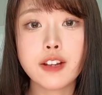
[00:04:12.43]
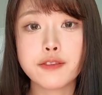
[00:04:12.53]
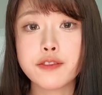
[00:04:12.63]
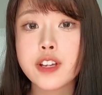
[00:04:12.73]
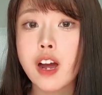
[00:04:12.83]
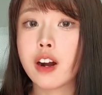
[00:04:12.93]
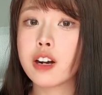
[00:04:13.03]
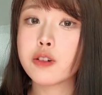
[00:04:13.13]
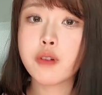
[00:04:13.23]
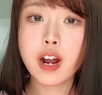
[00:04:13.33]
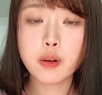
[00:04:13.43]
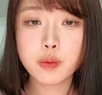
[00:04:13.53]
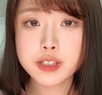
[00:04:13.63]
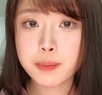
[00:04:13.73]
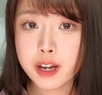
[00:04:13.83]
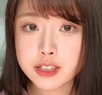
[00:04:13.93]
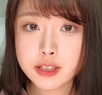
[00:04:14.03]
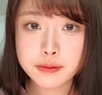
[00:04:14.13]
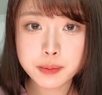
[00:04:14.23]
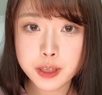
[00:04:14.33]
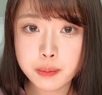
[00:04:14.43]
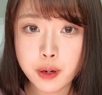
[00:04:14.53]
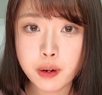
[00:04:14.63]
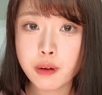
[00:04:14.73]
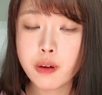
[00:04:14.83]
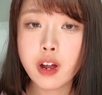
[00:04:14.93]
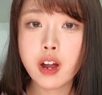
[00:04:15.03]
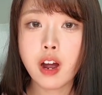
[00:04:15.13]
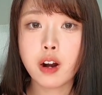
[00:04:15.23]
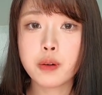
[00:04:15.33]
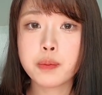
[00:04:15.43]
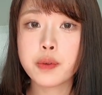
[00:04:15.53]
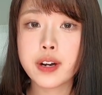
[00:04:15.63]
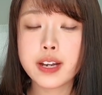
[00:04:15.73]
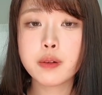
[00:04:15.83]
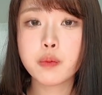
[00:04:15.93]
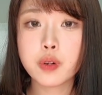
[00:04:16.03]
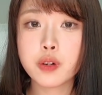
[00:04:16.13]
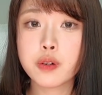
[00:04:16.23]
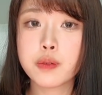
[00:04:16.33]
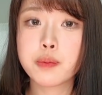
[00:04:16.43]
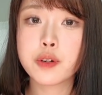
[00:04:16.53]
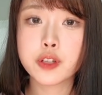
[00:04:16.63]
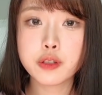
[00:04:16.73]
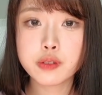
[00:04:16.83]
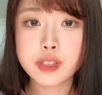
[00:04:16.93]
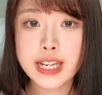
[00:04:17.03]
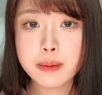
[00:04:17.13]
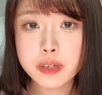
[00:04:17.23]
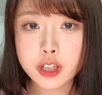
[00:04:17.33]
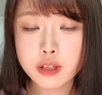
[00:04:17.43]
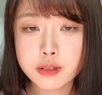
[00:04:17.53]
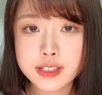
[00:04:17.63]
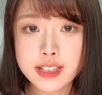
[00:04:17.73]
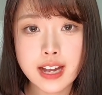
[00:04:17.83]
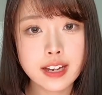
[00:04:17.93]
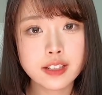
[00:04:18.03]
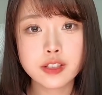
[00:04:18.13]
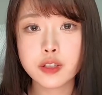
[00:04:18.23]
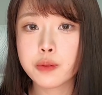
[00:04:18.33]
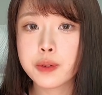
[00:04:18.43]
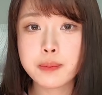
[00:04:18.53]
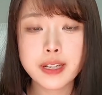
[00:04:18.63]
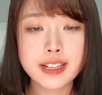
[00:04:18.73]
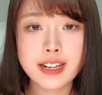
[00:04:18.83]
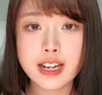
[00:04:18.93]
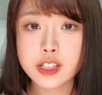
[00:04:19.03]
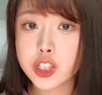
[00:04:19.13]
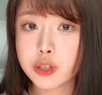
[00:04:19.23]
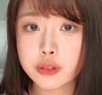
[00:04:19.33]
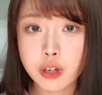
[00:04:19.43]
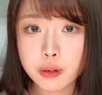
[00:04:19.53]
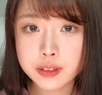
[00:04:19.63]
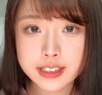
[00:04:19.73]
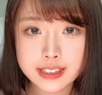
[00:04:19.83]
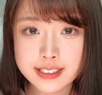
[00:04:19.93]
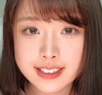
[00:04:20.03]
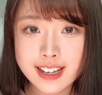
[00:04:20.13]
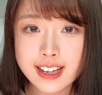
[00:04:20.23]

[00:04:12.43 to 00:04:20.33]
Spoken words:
if we are around with positive people, our brain will produce chemicals like dopamine and serotonin.